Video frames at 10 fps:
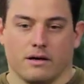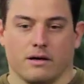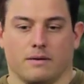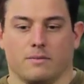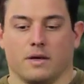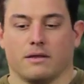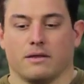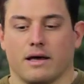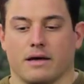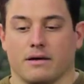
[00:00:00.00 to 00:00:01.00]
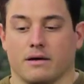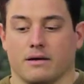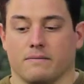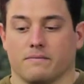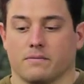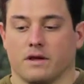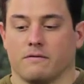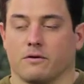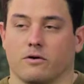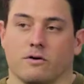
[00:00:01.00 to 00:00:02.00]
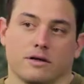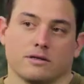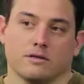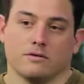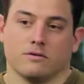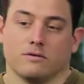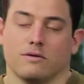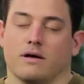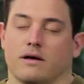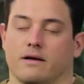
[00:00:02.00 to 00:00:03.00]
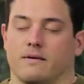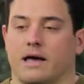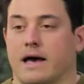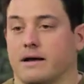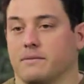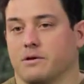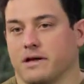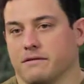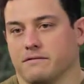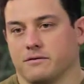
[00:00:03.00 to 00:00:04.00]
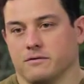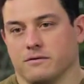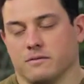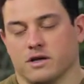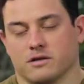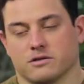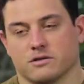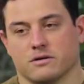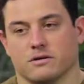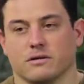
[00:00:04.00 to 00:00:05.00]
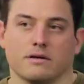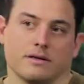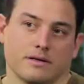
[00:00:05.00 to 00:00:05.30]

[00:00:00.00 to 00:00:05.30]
And then if you're going to add a plant food, make sure it